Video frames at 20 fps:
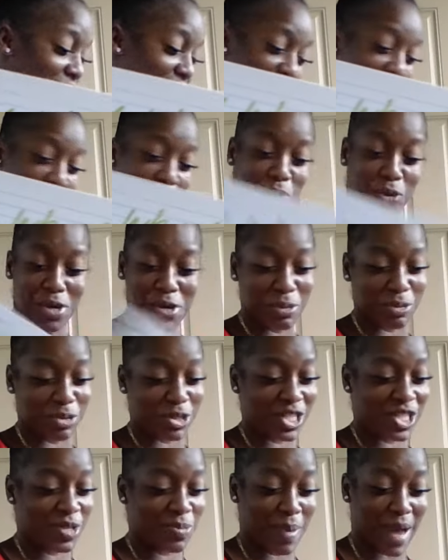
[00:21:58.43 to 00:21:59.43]
getting real
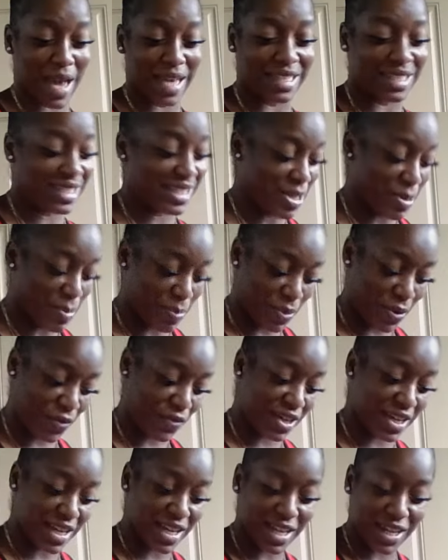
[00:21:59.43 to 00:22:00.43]
spicy up
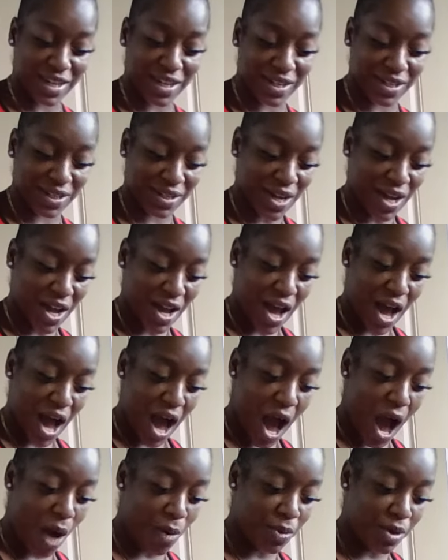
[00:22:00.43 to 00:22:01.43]
over here.
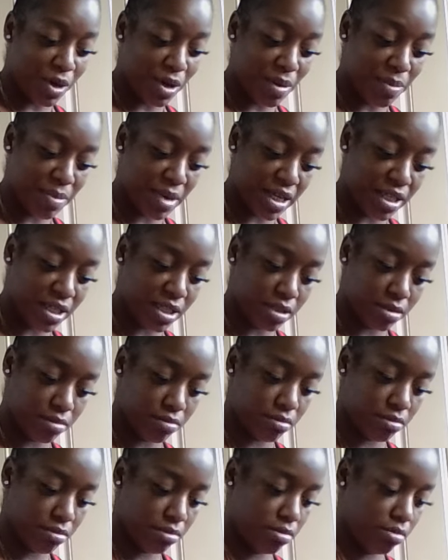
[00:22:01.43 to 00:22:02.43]
I wanna make
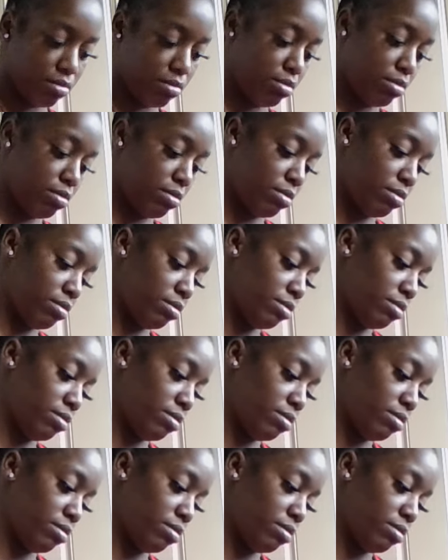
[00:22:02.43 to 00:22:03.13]
mm-mm.